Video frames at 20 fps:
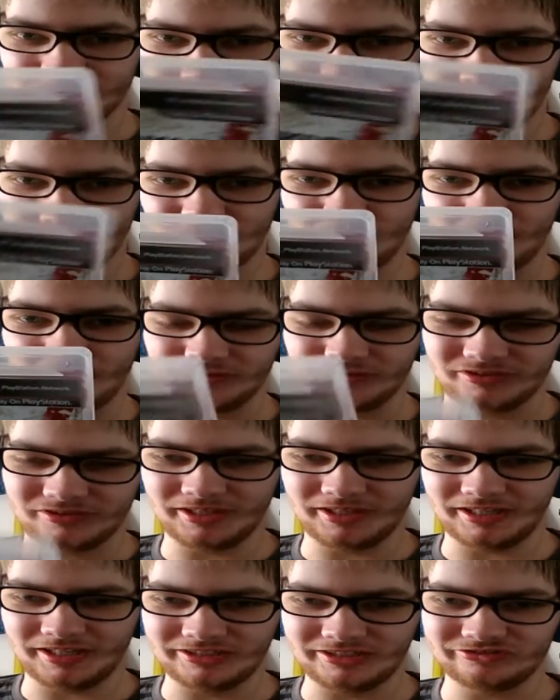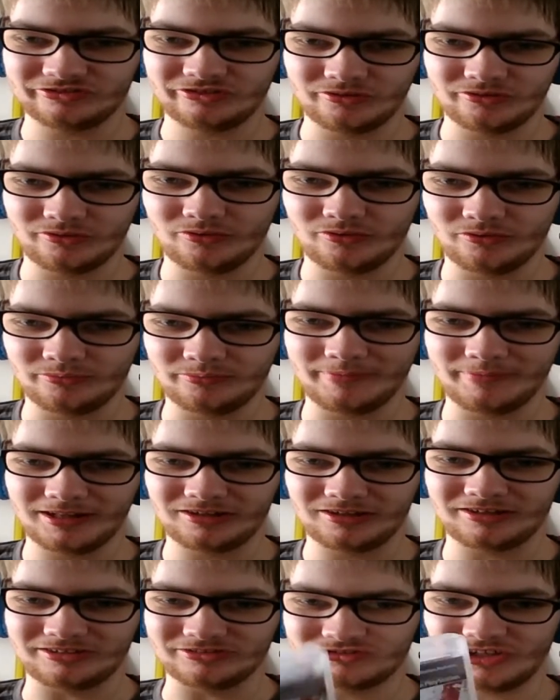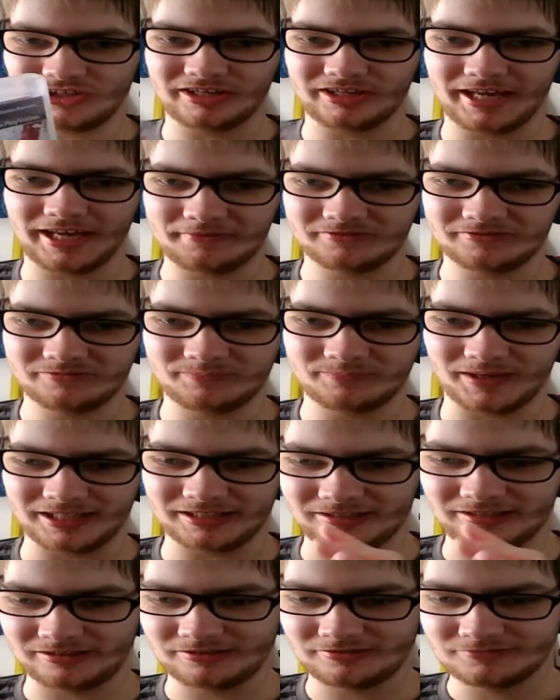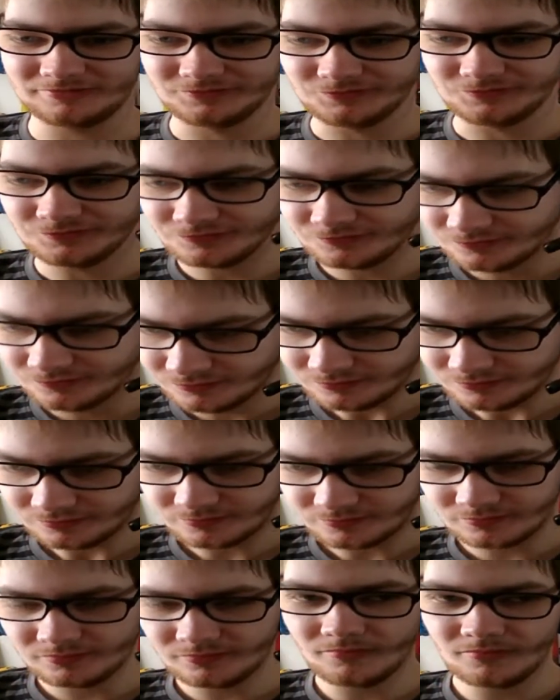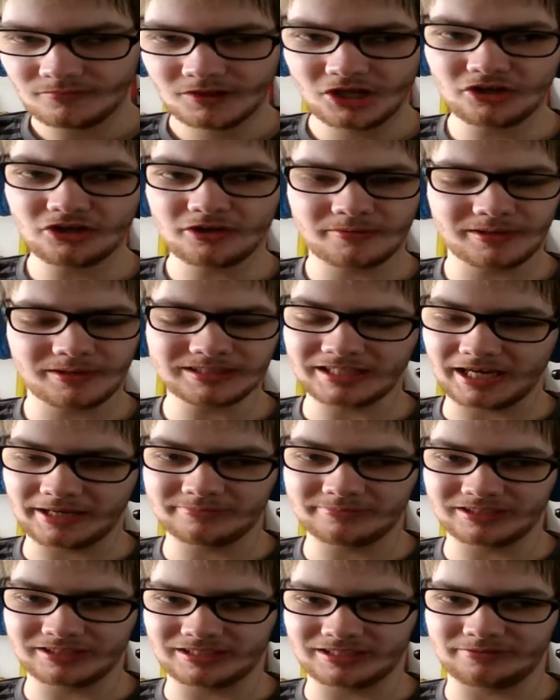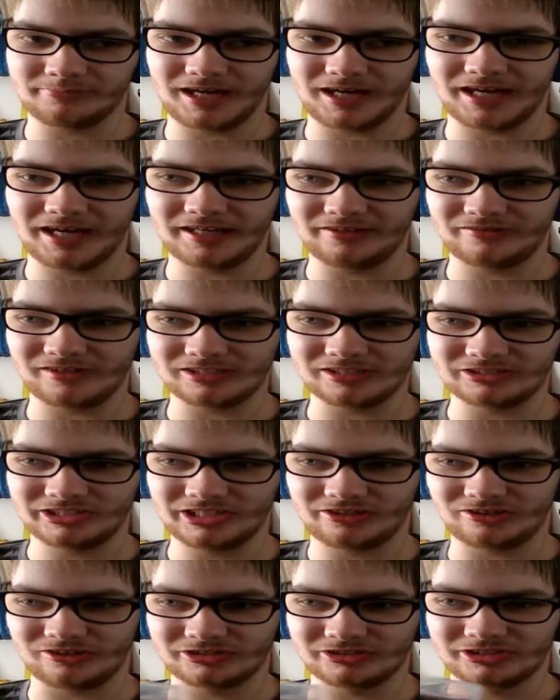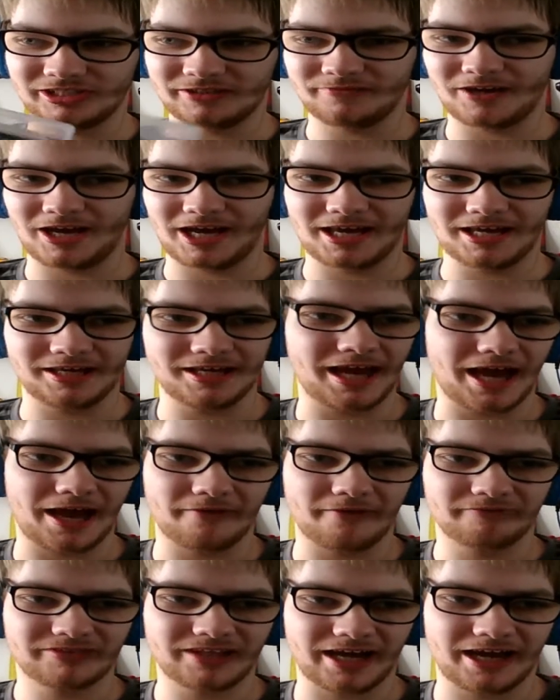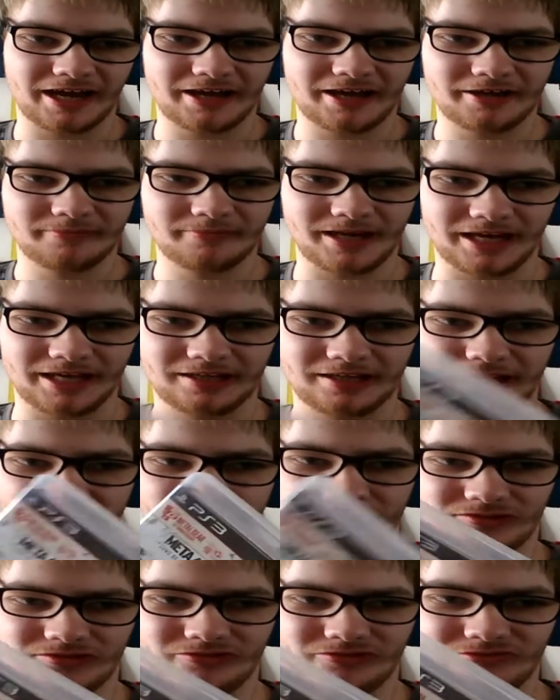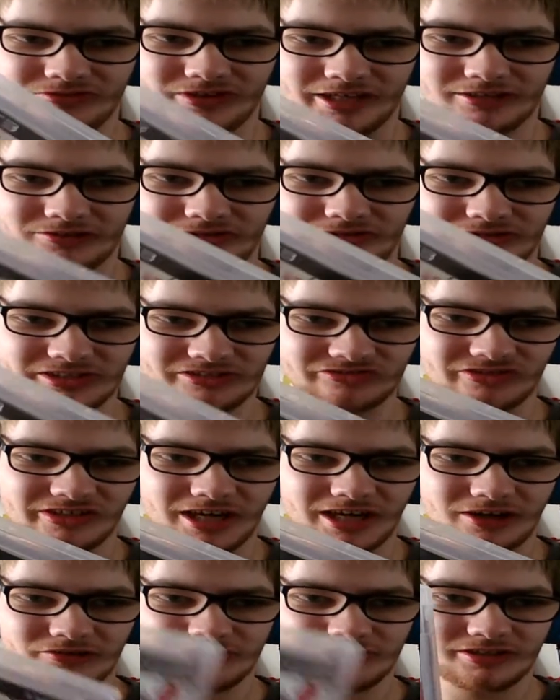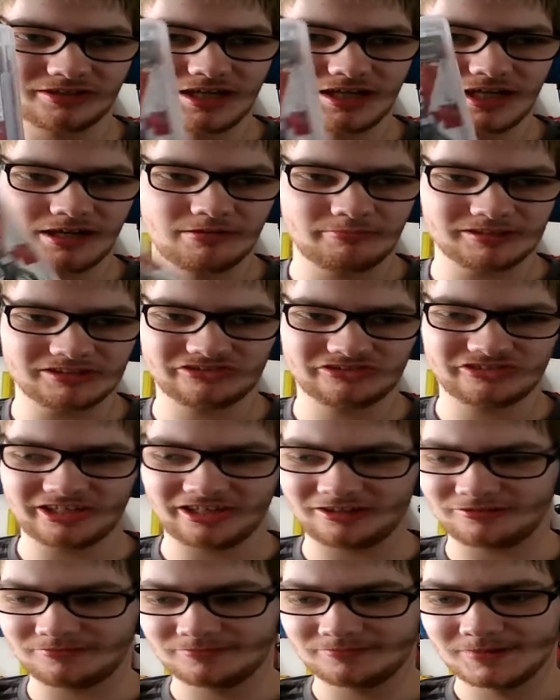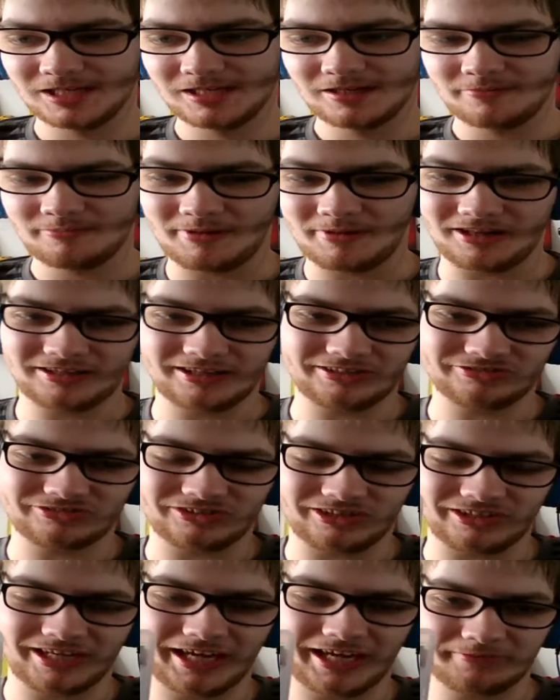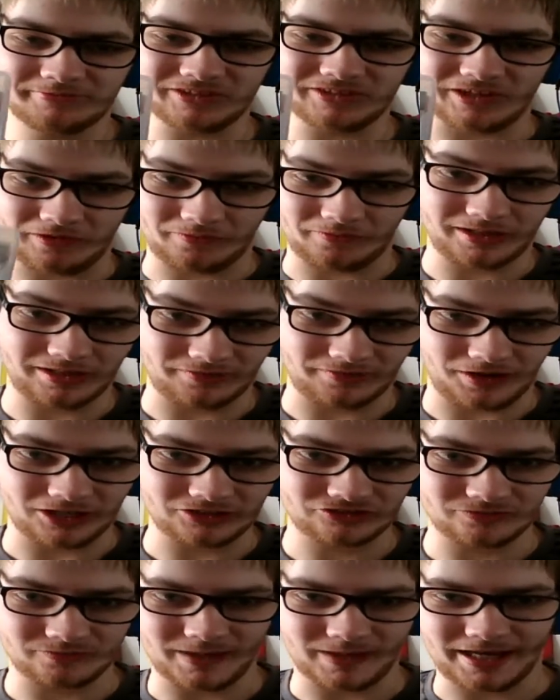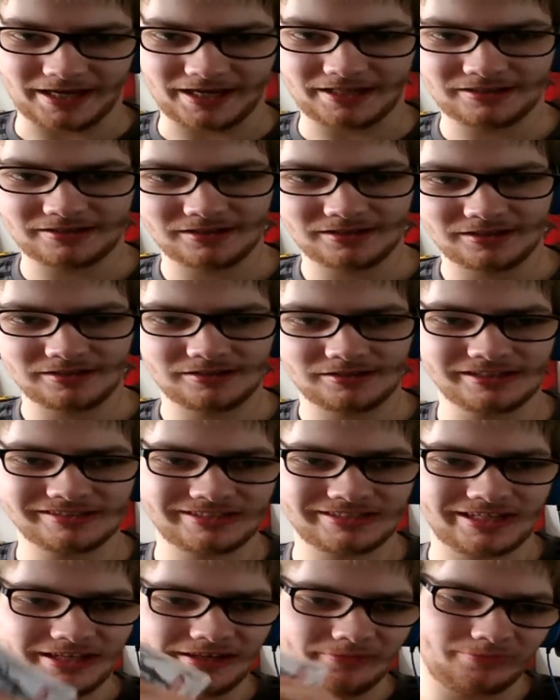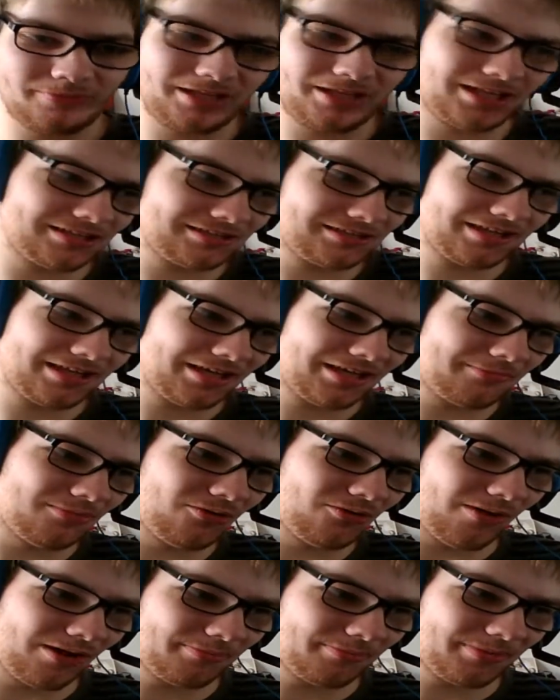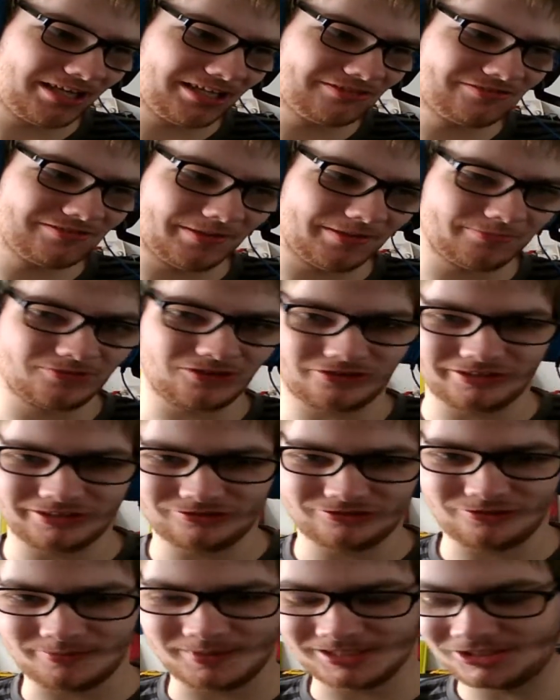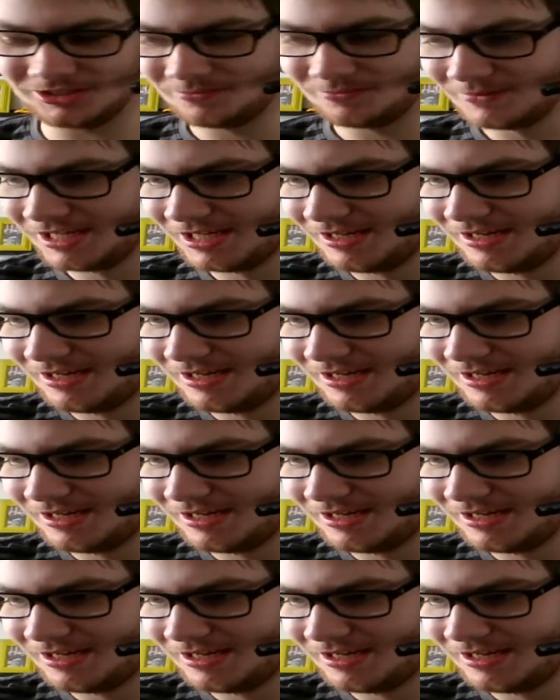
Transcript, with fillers: you know, these new Metal Gear Solid games, but you know what, I'm gonna buy Ground Zeroes if I have time and I will try to test it out, but still, Metal Gear Solid games are really awesome, and let's get get get a move on because I'm talking too much.